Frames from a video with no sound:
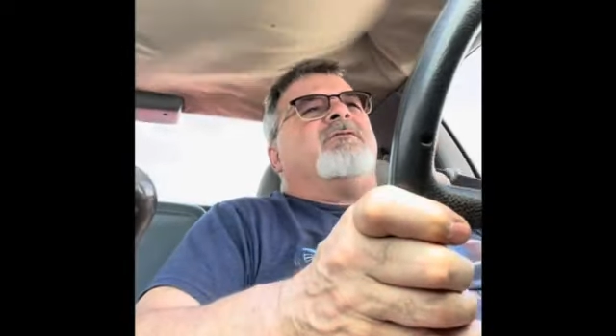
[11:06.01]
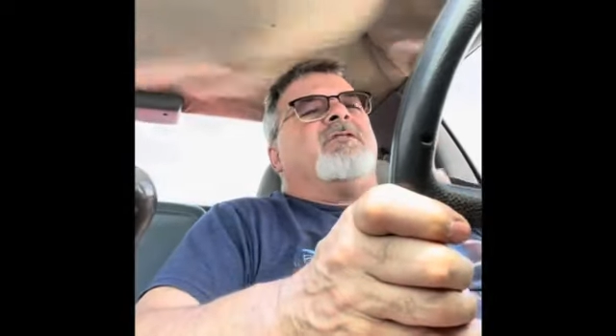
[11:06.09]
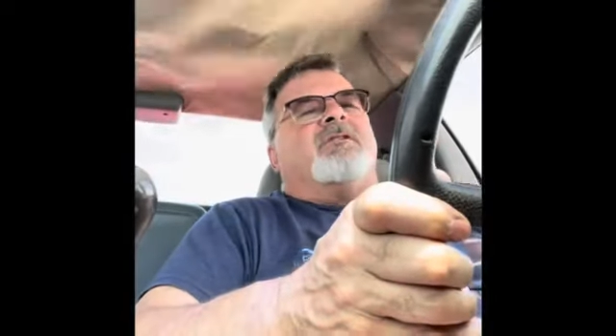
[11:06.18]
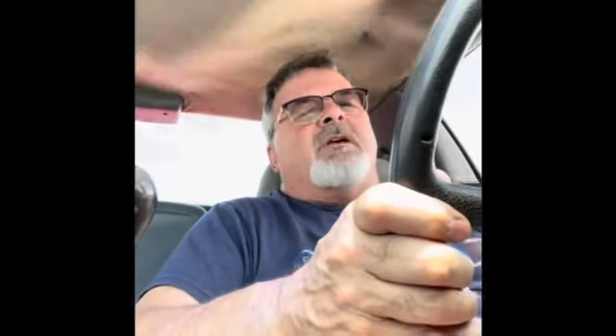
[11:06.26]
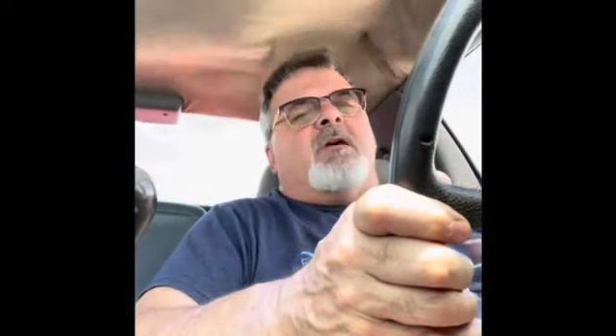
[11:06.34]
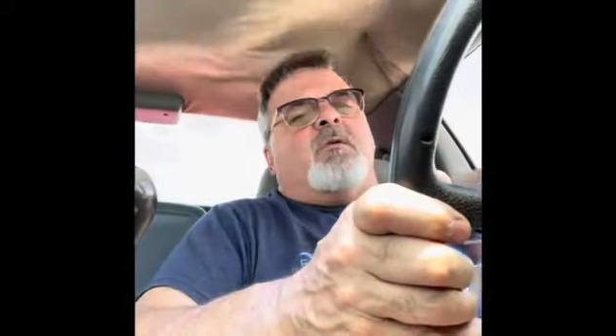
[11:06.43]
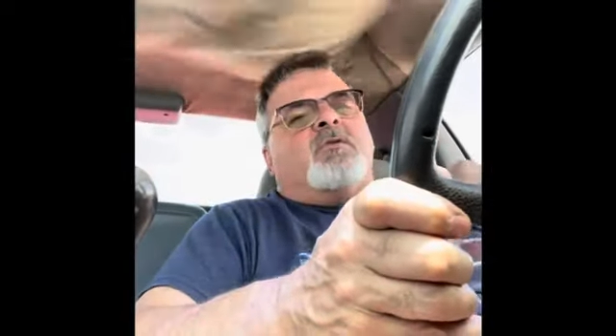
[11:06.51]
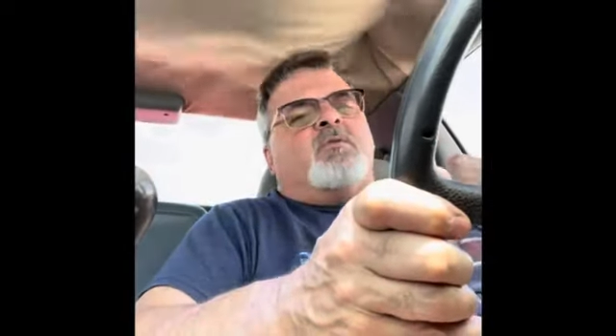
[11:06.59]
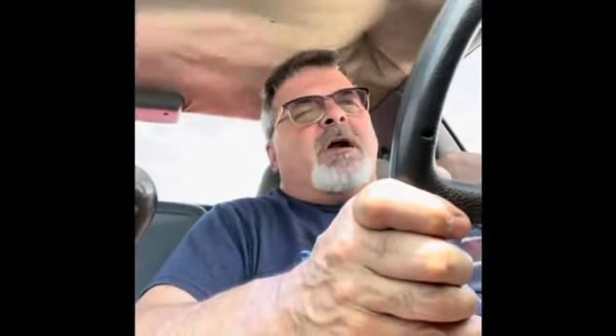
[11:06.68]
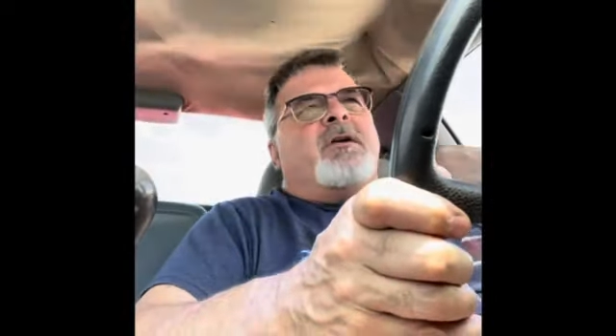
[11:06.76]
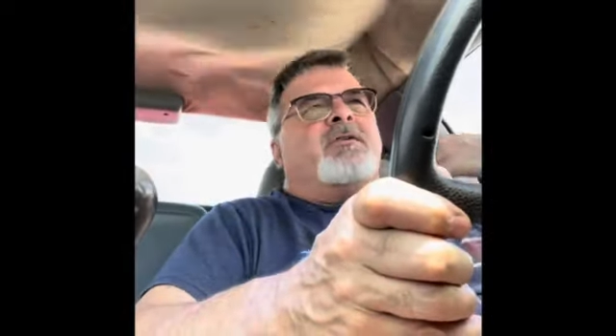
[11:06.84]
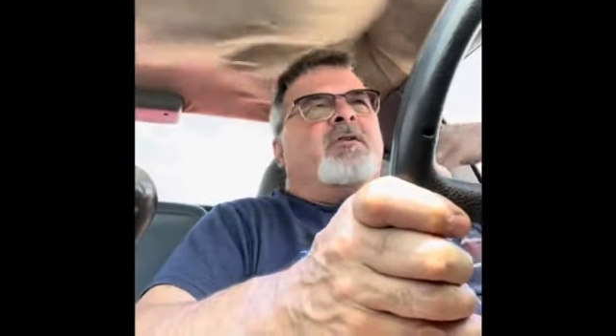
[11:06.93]
She's like, "Which
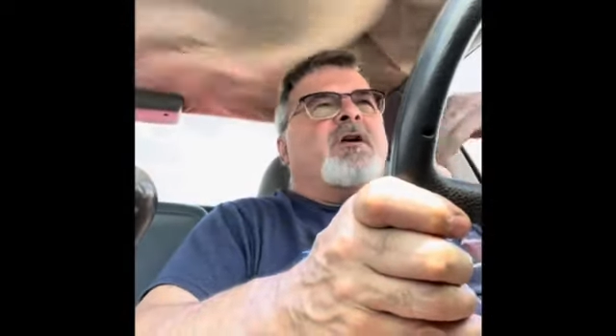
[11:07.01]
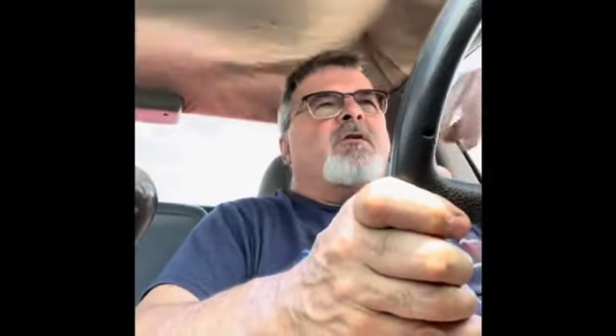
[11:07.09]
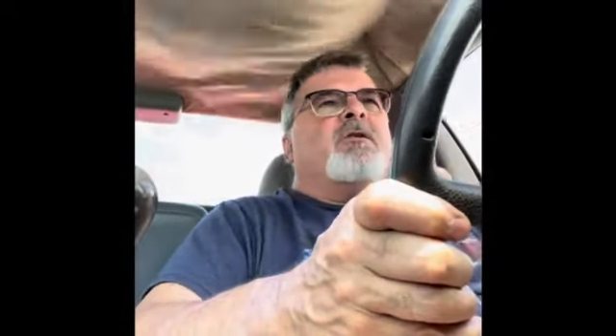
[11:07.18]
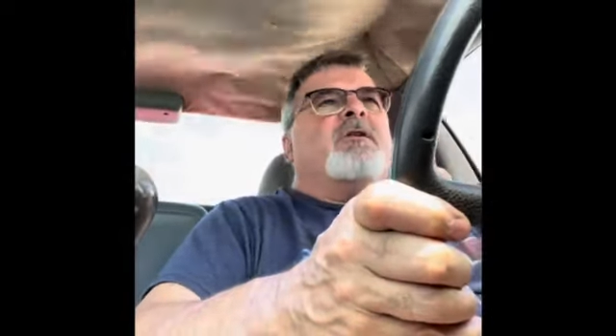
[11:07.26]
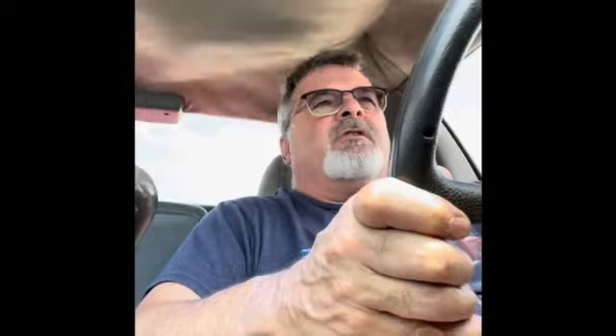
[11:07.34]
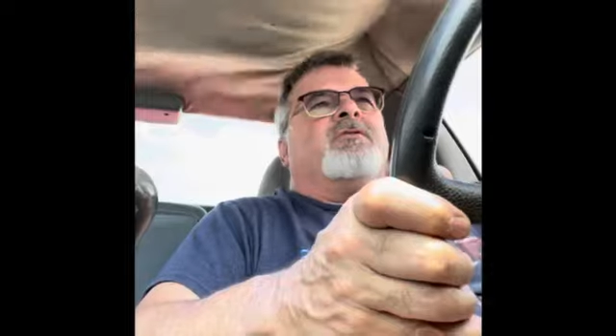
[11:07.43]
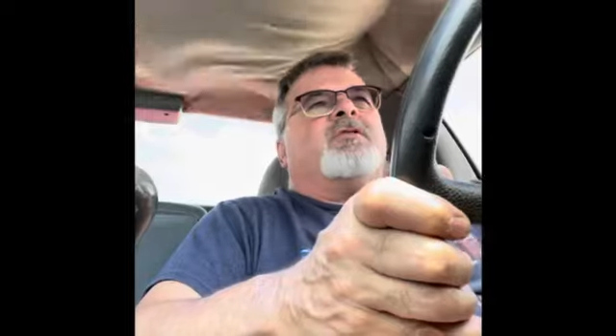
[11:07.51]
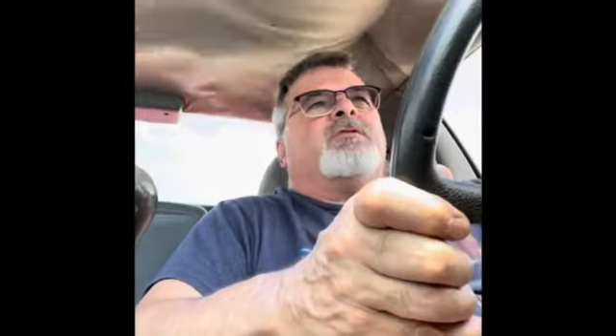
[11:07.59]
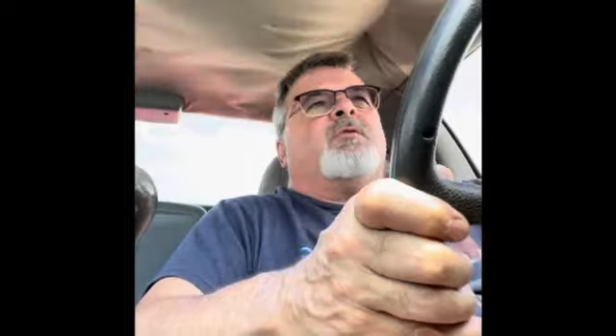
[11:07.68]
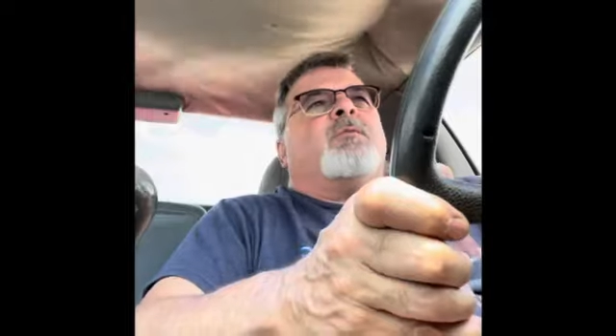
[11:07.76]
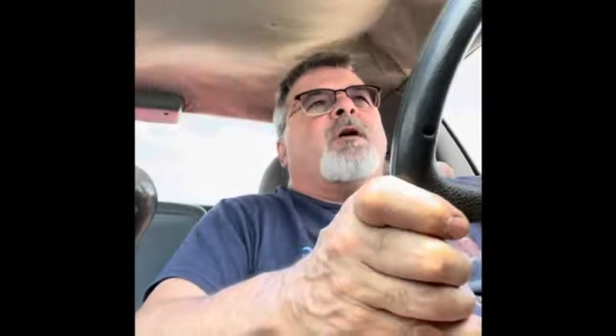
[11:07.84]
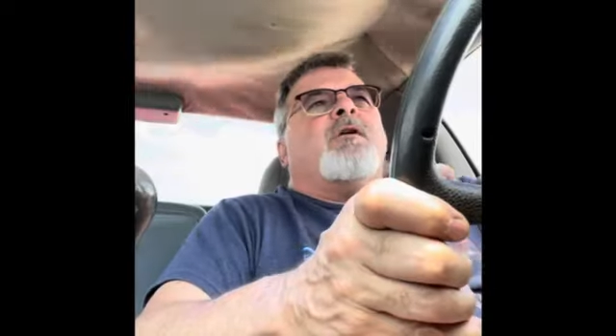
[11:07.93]
way are you going? You took
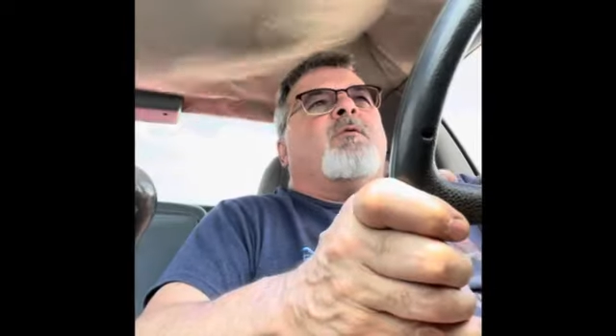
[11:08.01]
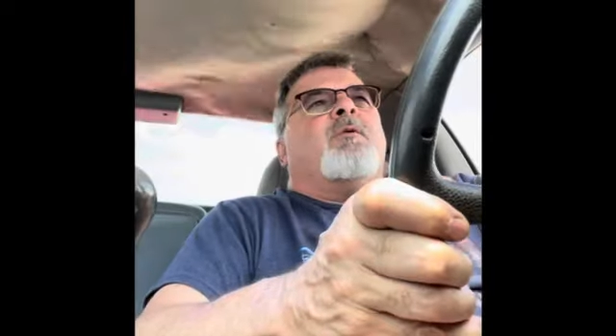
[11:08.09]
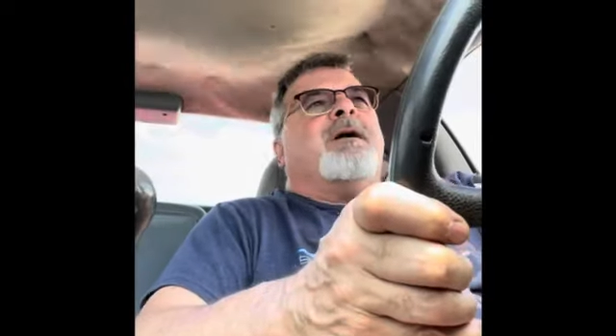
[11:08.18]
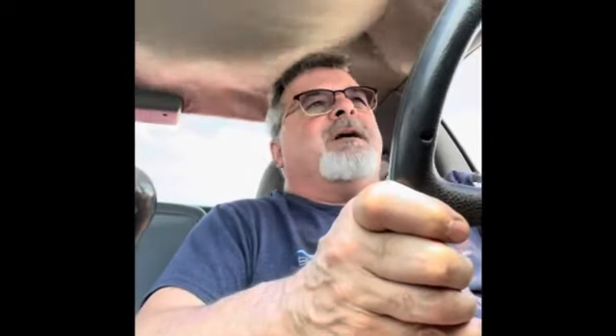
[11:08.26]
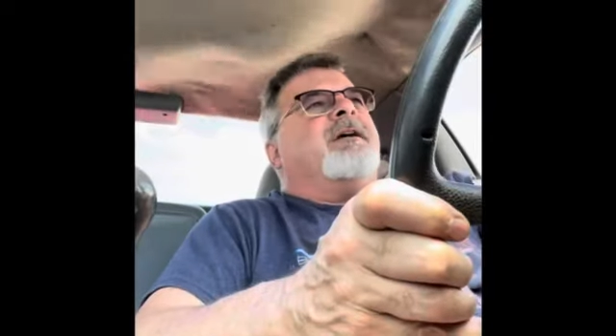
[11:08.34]
the wrong way."